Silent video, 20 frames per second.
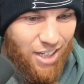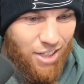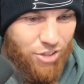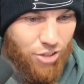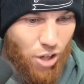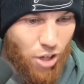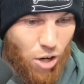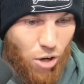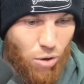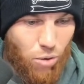
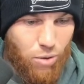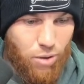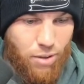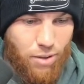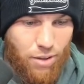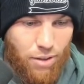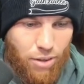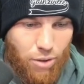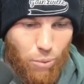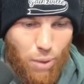So
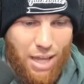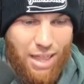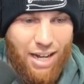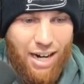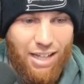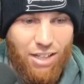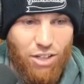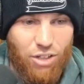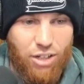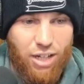the way that
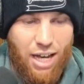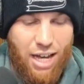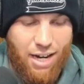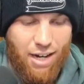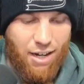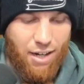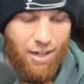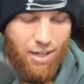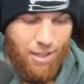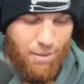I look at
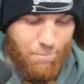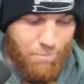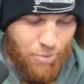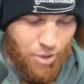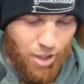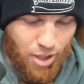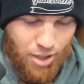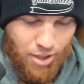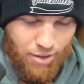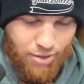
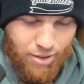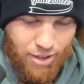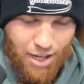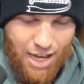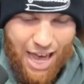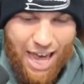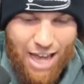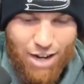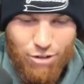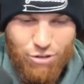
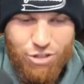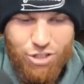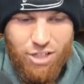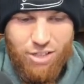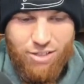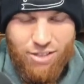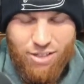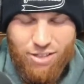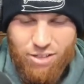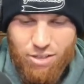the
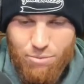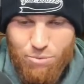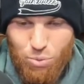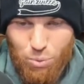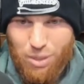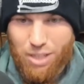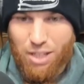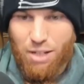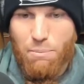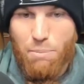energy systems
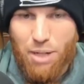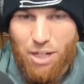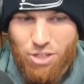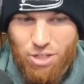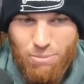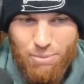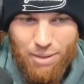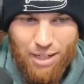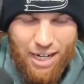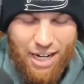within
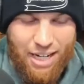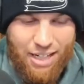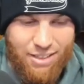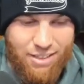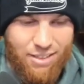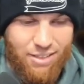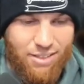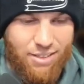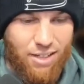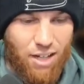pitching mechanics
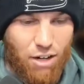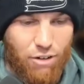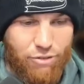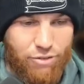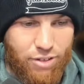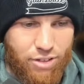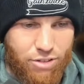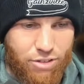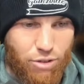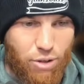
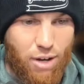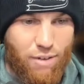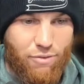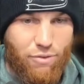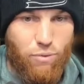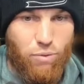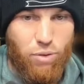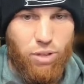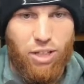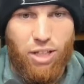itself is you
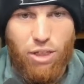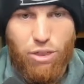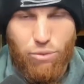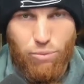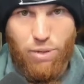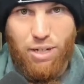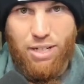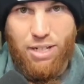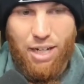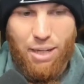have really
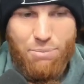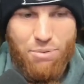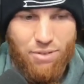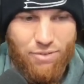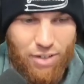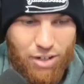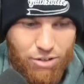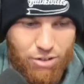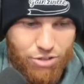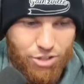three types
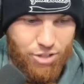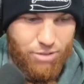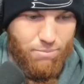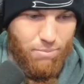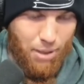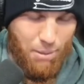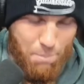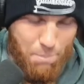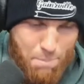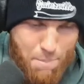of energies,
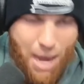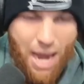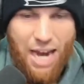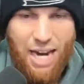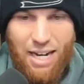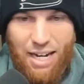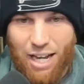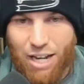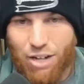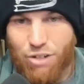like
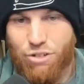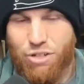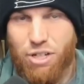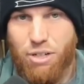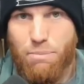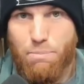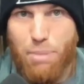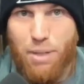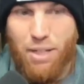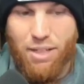main
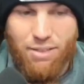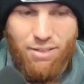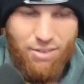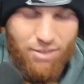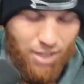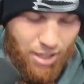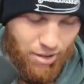energy pieces.